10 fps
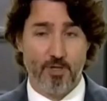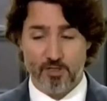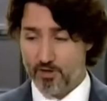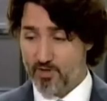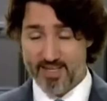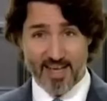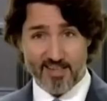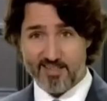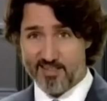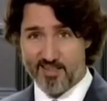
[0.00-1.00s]
So,
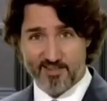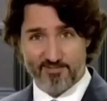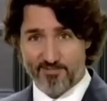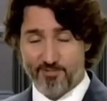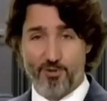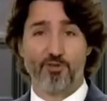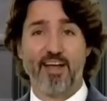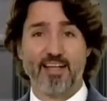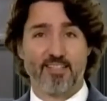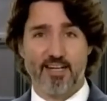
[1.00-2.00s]
yes, full
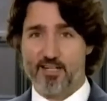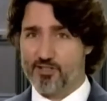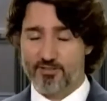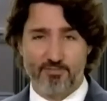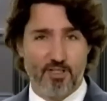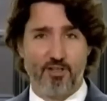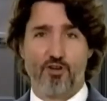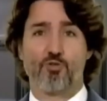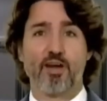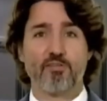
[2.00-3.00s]
vaccination,
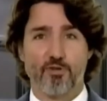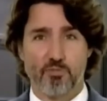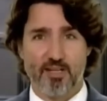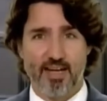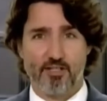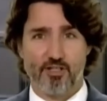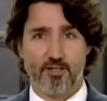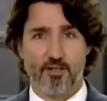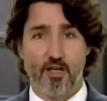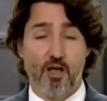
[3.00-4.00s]
great for protection.
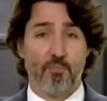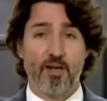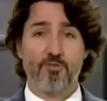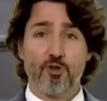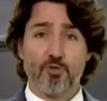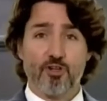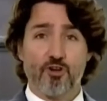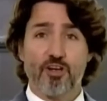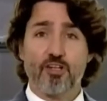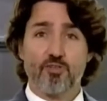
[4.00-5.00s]
But you're
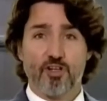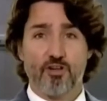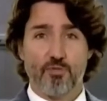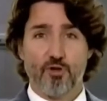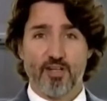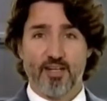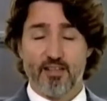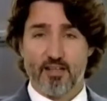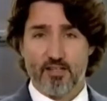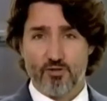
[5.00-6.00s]
returning to a community
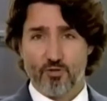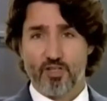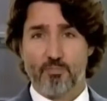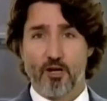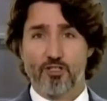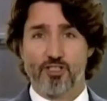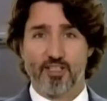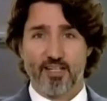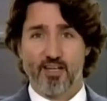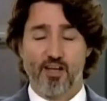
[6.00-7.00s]
that is only
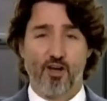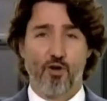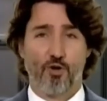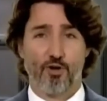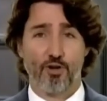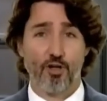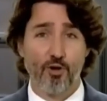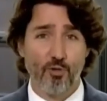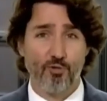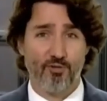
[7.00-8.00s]
partially or
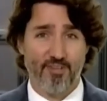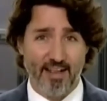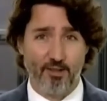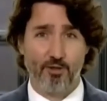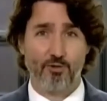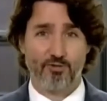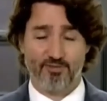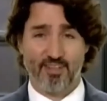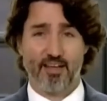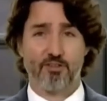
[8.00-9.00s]
low, low
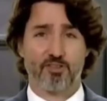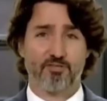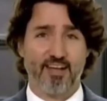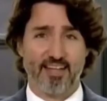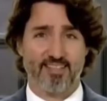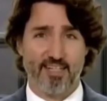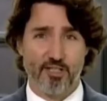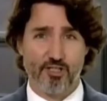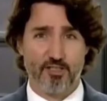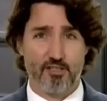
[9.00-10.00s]
levels of
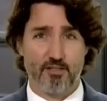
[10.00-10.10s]
vaccinations,